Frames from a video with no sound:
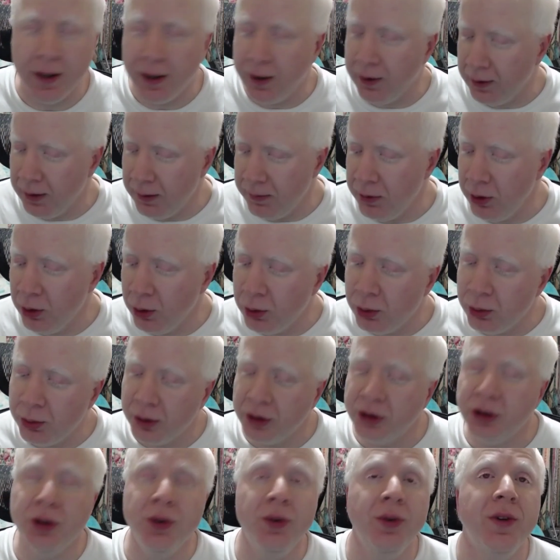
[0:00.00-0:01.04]
and let me know
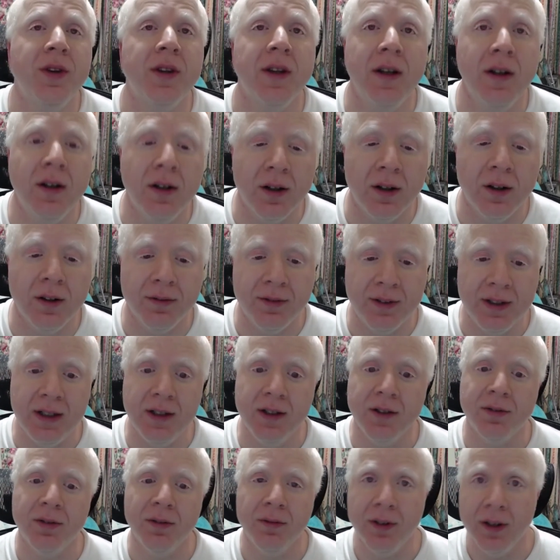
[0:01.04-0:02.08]
what you think of the
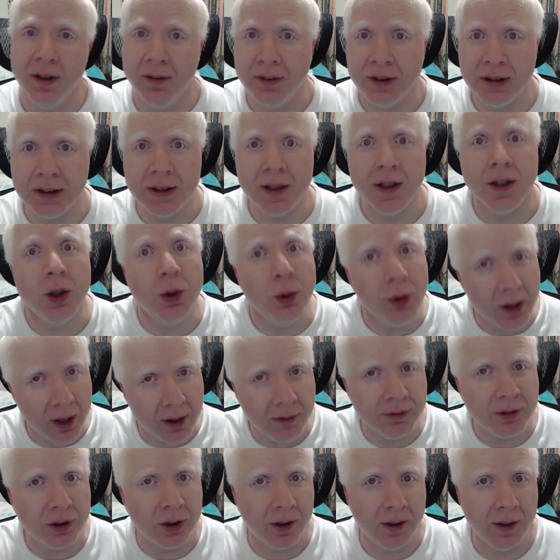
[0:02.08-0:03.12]
different flavors that you
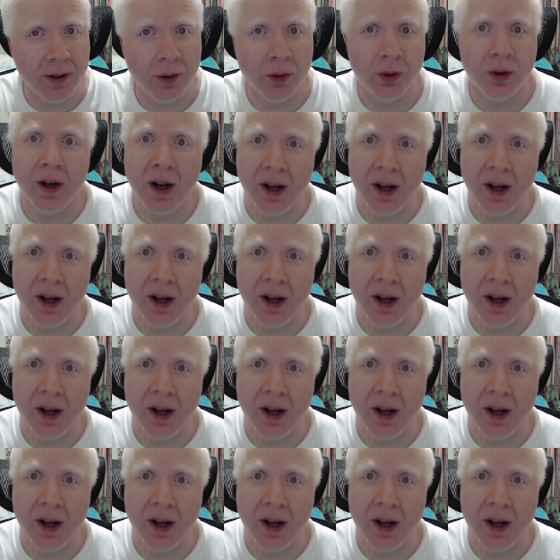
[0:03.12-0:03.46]
have tried or